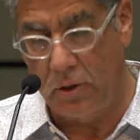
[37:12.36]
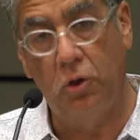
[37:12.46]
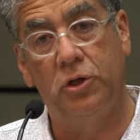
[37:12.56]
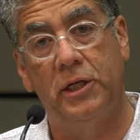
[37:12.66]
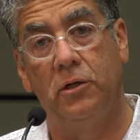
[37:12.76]

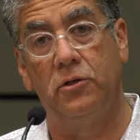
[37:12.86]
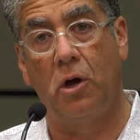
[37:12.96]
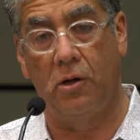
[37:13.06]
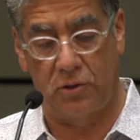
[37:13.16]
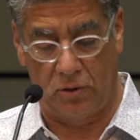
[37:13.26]
your tears
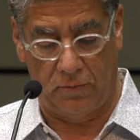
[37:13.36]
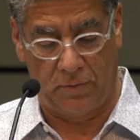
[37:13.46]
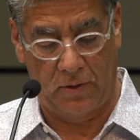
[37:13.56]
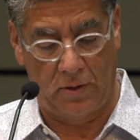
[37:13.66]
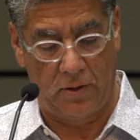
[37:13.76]
also.
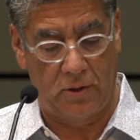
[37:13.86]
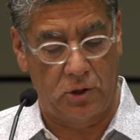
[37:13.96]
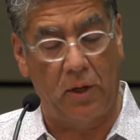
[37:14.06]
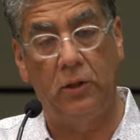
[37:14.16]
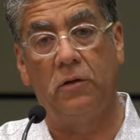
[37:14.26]

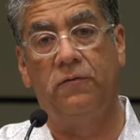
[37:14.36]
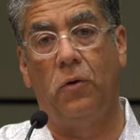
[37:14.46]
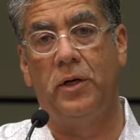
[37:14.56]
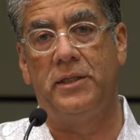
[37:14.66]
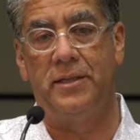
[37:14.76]
So I look
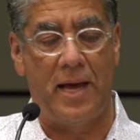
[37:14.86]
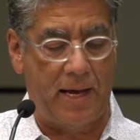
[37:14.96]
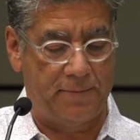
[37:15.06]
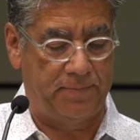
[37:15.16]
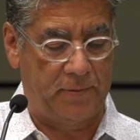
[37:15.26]
forward to
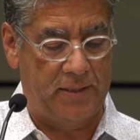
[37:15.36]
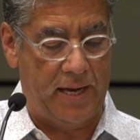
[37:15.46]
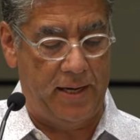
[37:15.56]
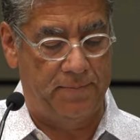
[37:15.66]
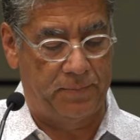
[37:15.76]
that
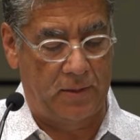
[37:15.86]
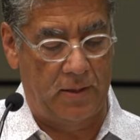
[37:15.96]
day.